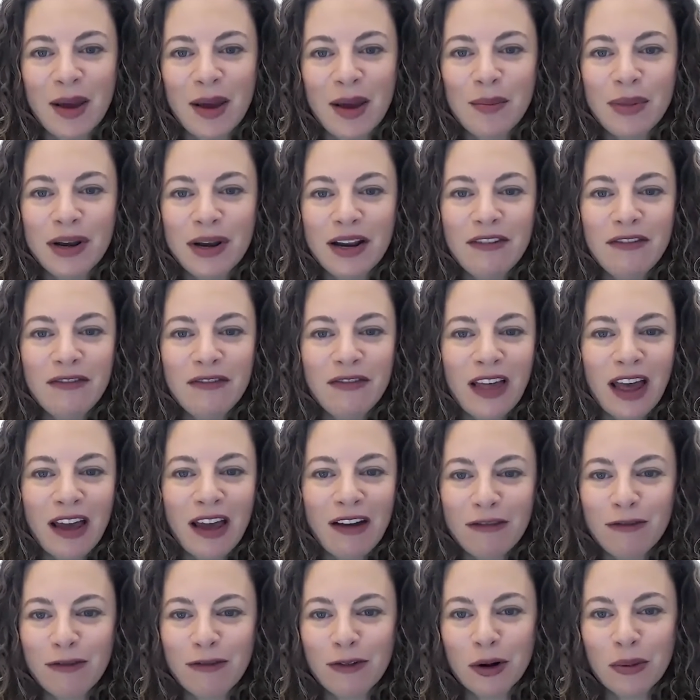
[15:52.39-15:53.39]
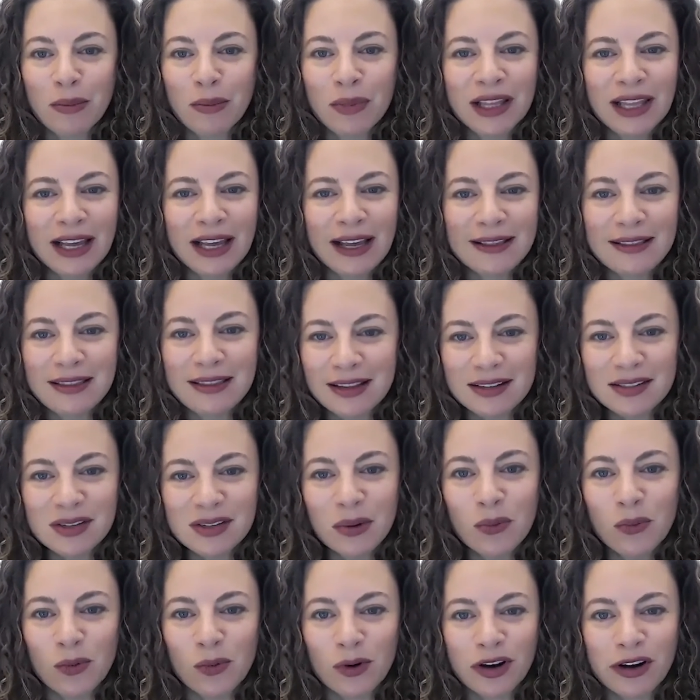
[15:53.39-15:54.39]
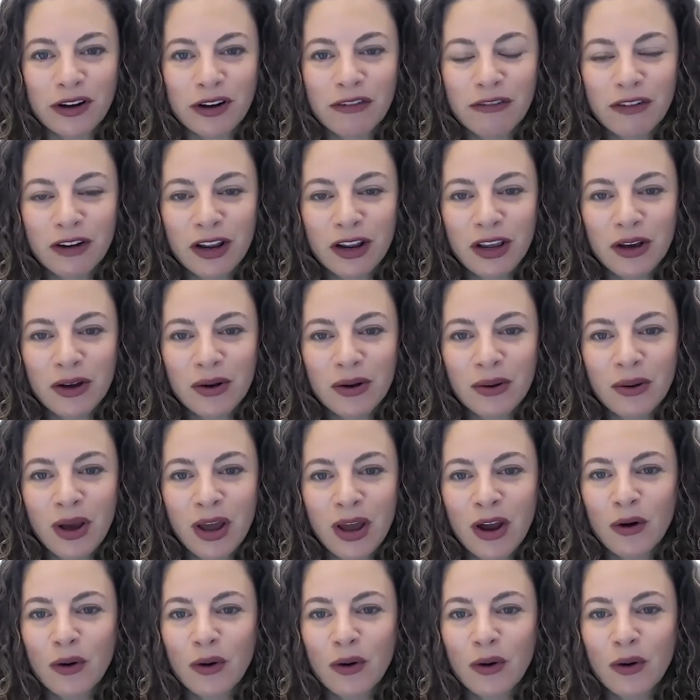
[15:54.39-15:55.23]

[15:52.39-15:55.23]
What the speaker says: But if that formula doesn't work for you,